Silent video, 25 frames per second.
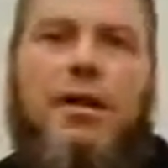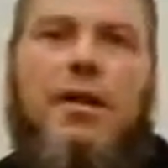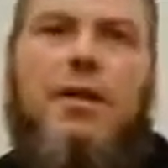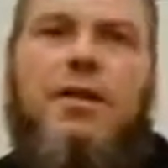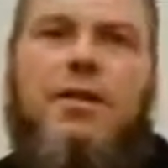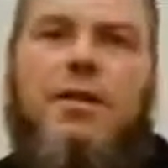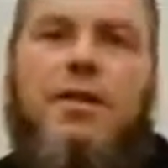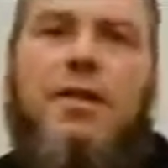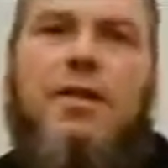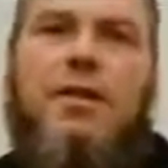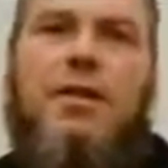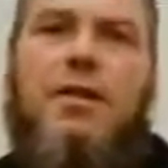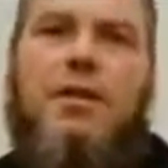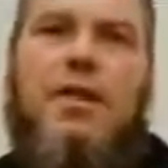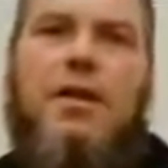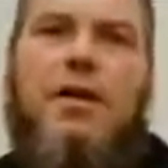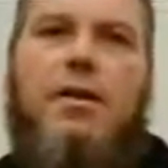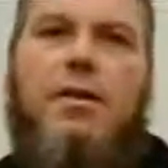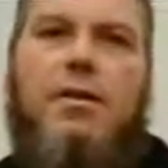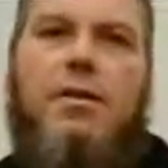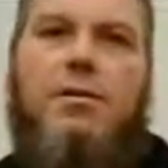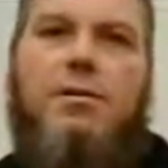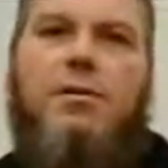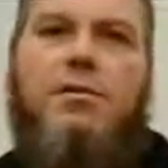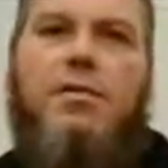let's sit
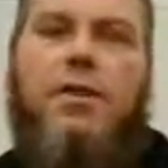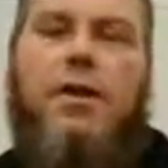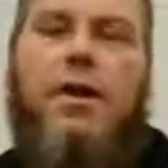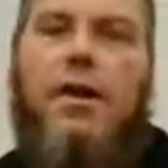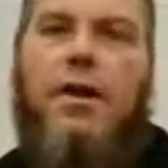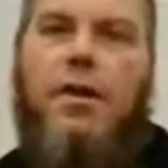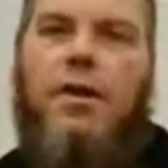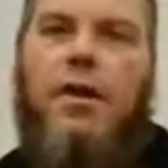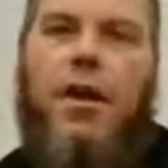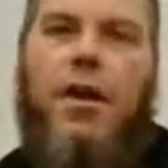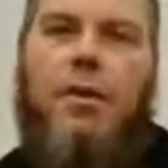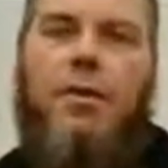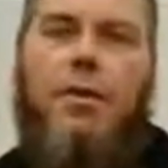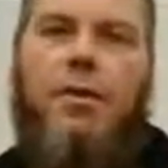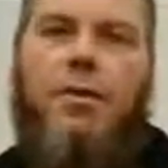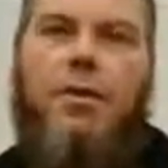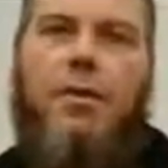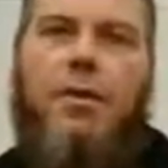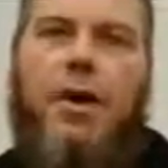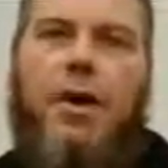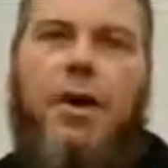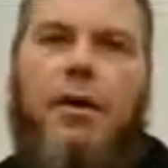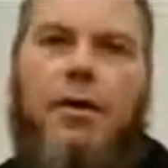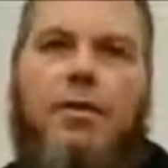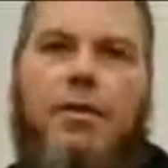down, find
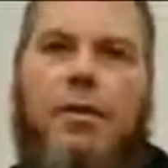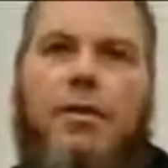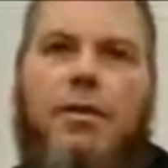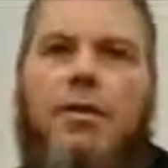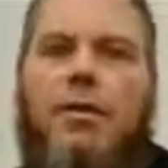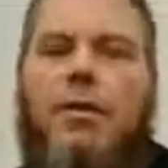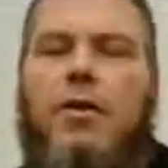common ground.